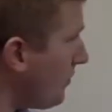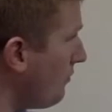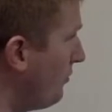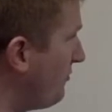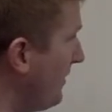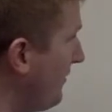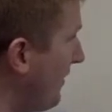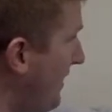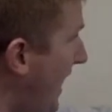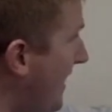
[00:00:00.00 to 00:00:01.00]
which means that
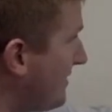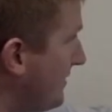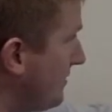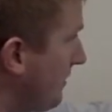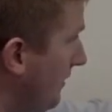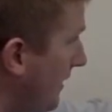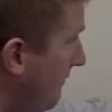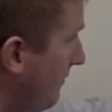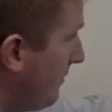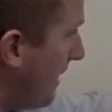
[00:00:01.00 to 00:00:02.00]
the axis, the line
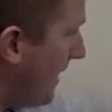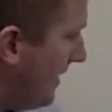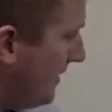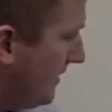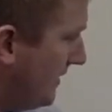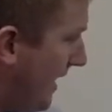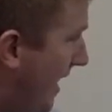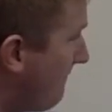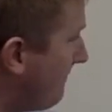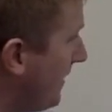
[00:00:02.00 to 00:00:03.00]
from A to
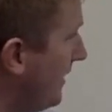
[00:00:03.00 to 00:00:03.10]
F,